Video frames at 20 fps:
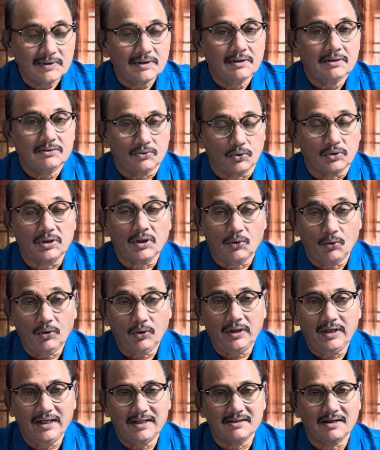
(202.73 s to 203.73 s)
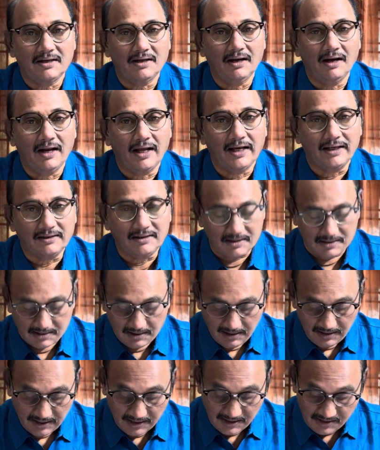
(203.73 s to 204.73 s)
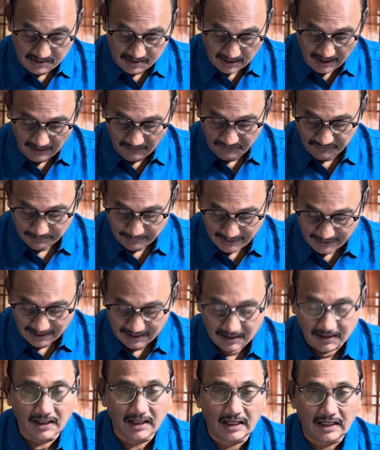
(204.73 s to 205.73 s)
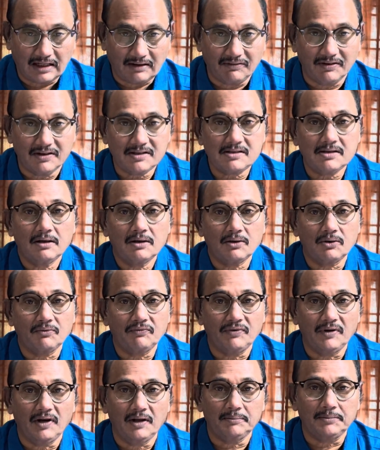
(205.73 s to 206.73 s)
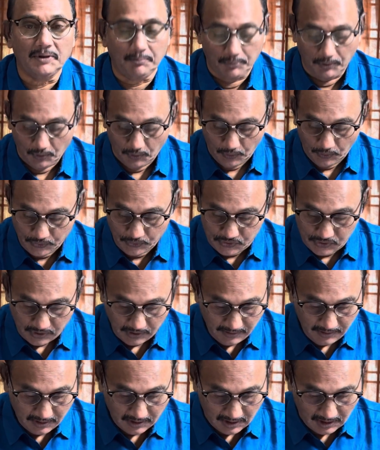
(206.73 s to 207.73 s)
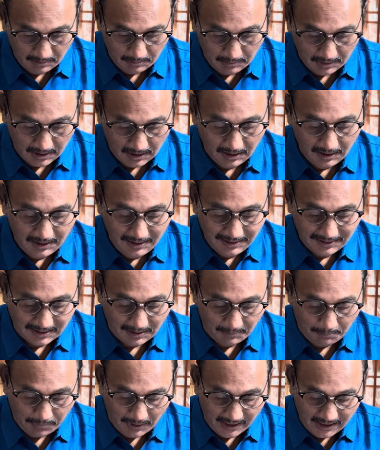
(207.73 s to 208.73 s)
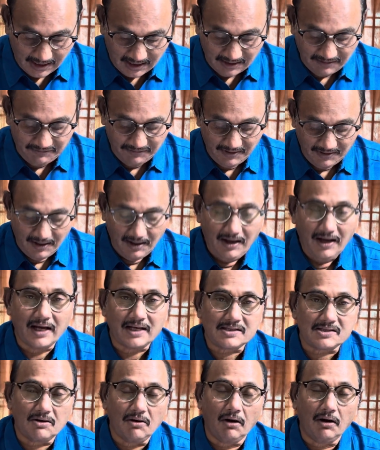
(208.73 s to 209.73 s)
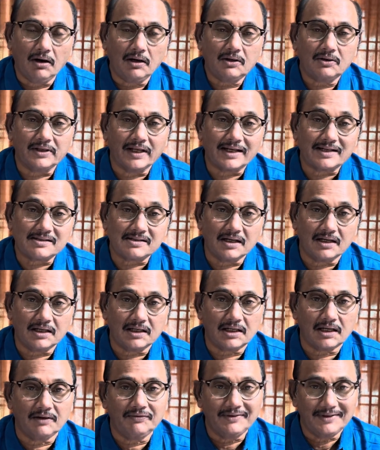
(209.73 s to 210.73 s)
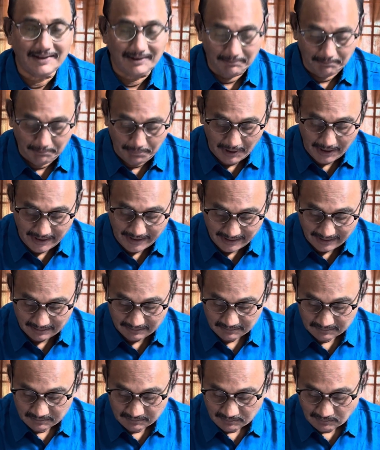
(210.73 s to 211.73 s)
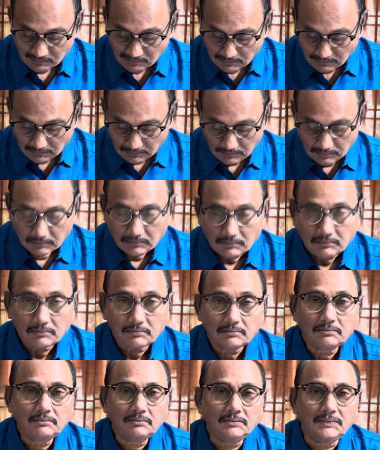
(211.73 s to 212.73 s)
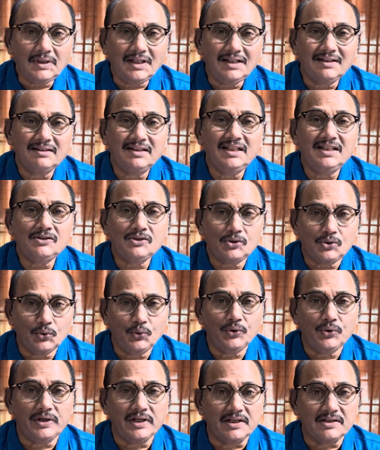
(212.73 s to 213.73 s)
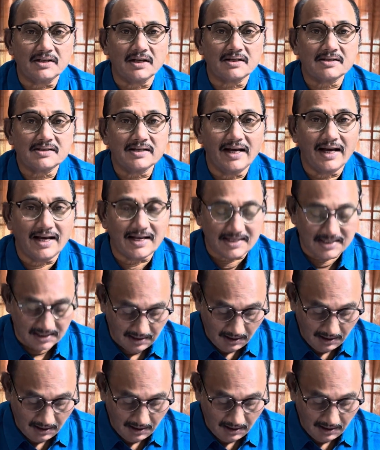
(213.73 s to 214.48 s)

So the court has written like this. Instead of making a request to fill up the post, comma, the plaintiff has gone to the extent of impleading these two teachers as